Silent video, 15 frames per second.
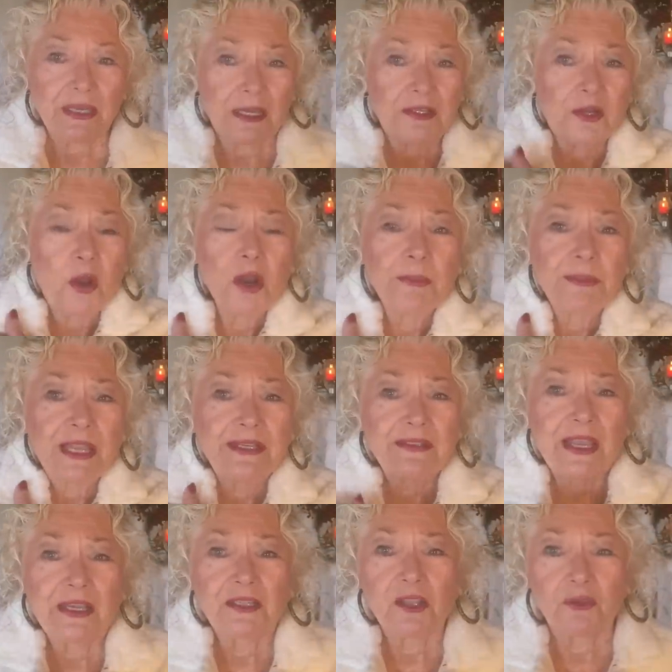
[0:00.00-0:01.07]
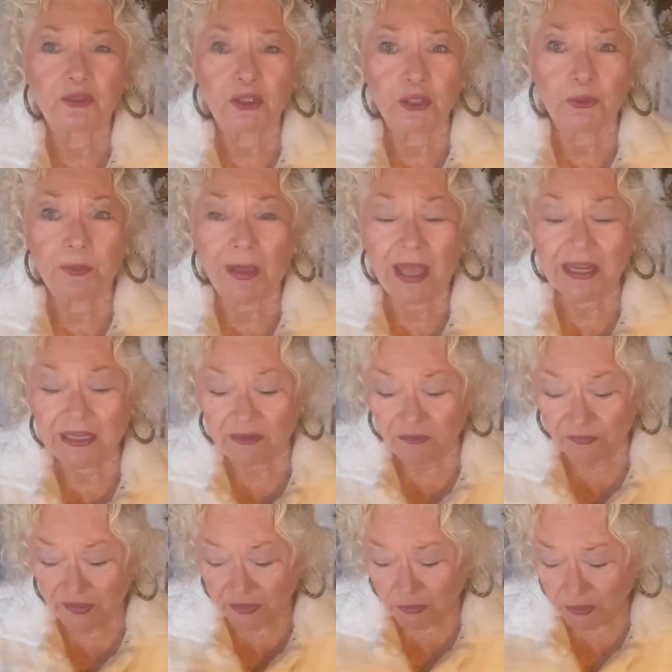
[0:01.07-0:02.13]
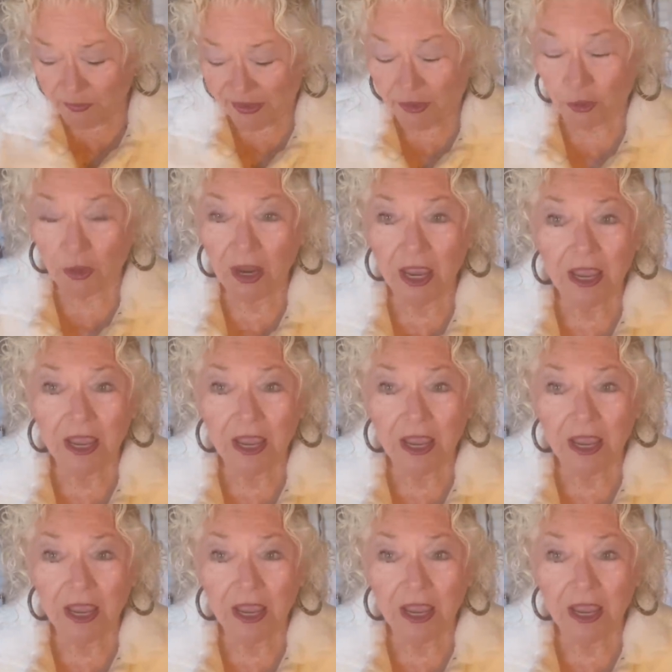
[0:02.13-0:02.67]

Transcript: an arm like that close to your body, it feels better.